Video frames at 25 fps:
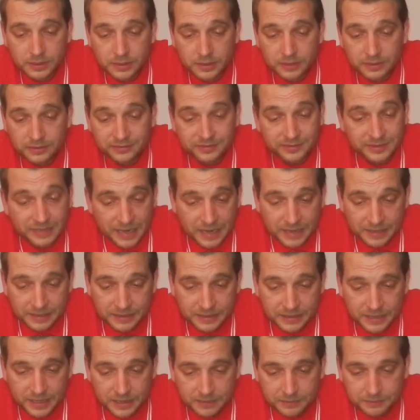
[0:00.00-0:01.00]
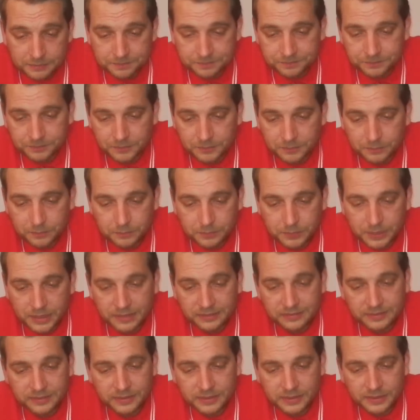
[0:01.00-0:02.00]
Scan again,
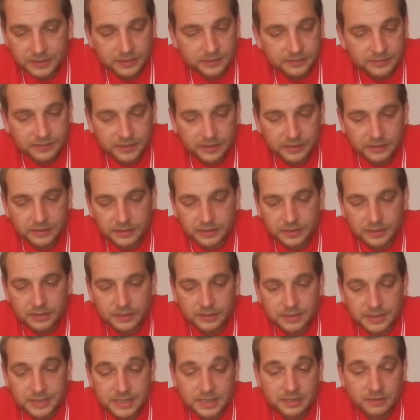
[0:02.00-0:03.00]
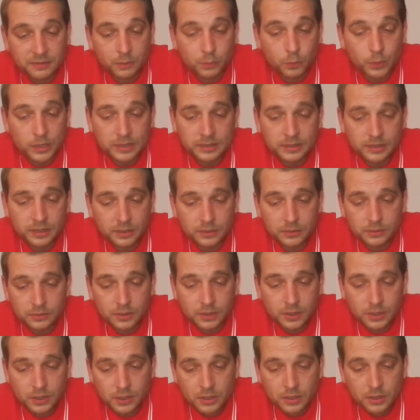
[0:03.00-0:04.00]
placing an antenna near a window
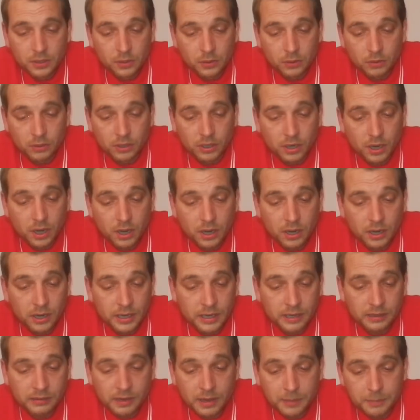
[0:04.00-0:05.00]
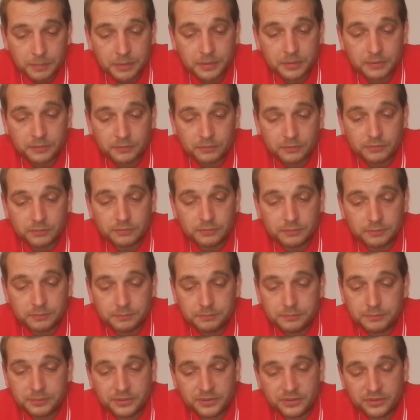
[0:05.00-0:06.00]
or a higher up
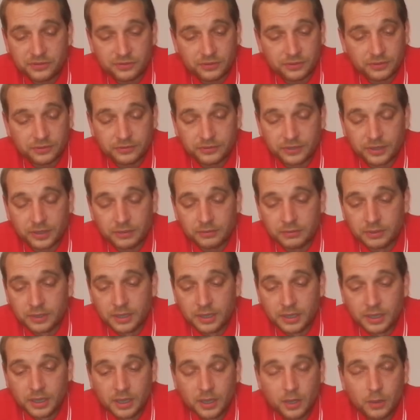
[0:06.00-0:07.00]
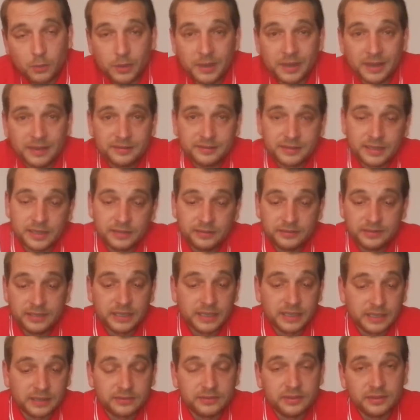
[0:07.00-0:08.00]
position. So when they say stick
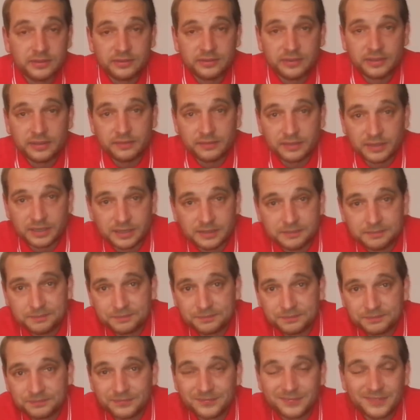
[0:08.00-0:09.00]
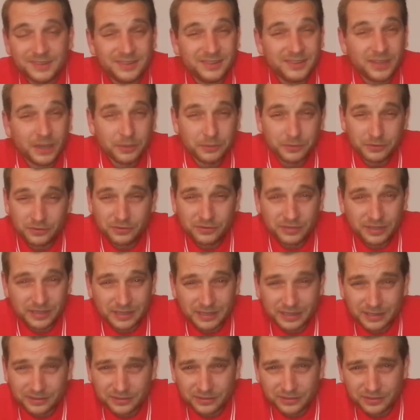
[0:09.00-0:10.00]
it next to your TV, don't just stick it
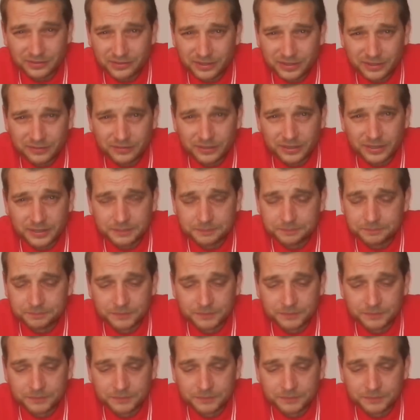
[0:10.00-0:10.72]
next to your TV.